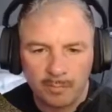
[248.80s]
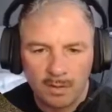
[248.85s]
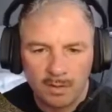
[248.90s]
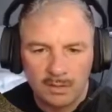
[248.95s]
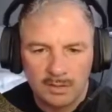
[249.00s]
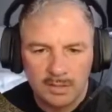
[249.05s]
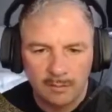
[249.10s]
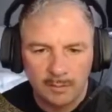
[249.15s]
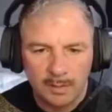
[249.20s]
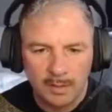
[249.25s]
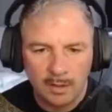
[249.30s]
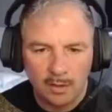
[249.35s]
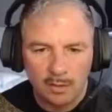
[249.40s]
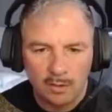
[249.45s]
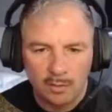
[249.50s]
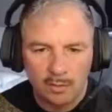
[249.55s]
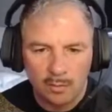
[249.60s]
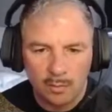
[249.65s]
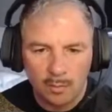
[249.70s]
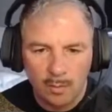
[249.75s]
So we
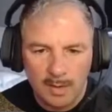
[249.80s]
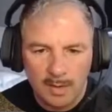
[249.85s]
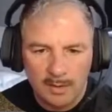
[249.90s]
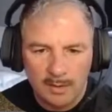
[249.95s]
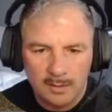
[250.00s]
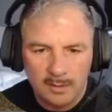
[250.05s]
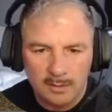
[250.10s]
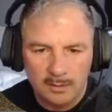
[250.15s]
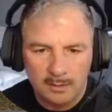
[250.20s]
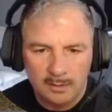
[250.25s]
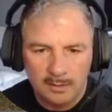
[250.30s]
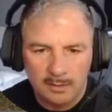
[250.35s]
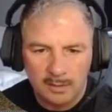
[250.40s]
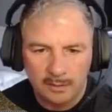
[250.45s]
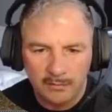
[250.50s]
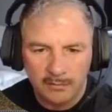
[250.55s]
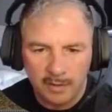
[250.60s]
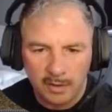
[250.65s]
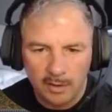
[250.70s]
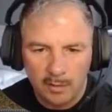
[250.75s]
go 1.
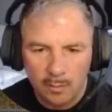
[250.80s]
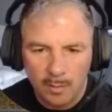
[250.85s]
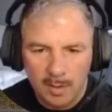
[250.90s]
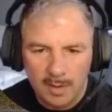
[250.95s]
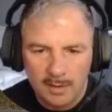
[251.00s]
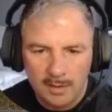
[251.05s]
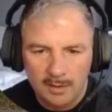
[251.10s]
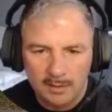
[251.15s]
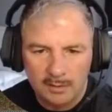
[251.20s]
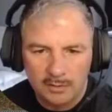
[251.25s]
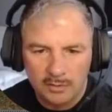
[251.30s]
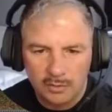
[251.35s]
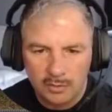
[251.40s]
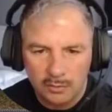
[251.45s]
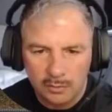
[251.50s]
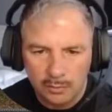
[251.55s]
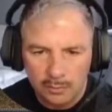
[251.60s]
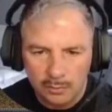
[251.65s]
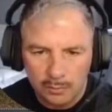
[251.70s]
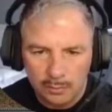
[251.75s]
If I go 1,
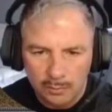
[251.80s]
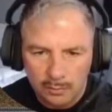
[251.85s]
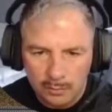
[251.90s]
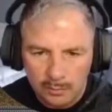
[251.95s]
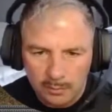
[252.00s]
2.